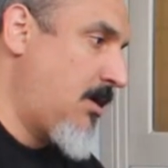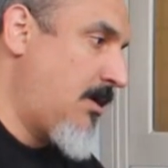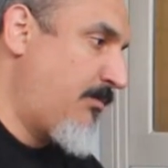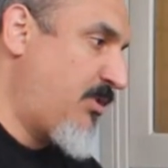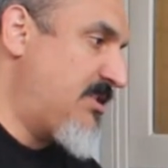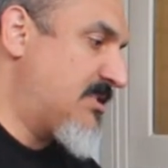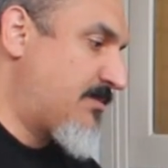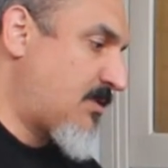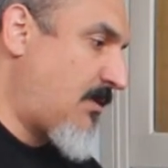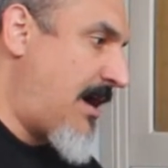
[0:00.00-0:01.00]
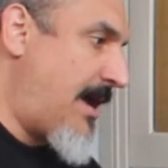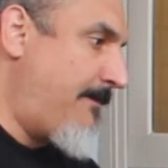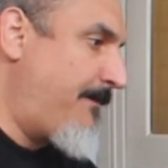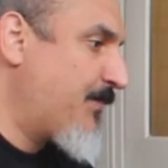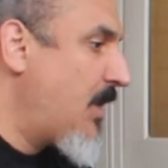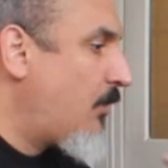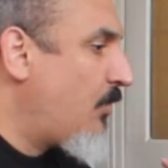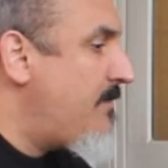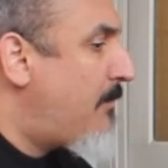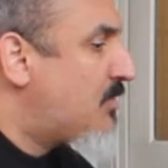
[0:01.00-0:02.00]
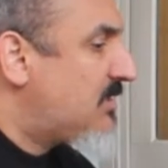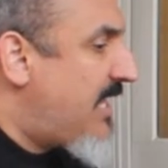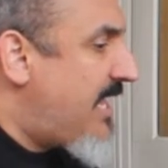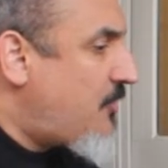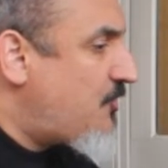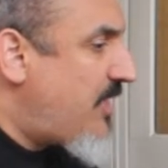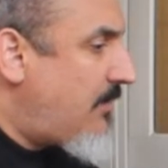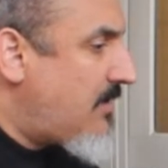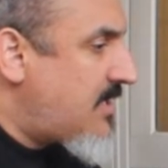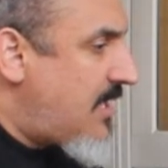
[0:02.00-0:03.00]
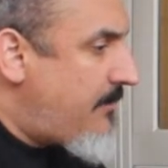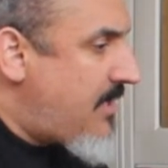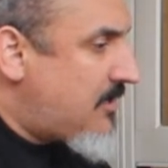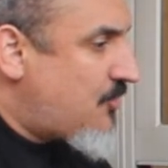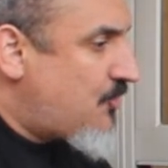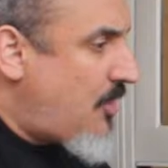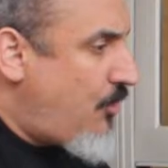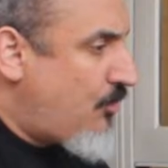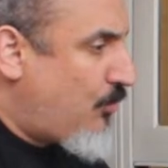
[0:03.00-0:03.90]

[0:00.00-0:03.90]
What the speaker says: Please subscribe. Remember to like, share, and comment the show.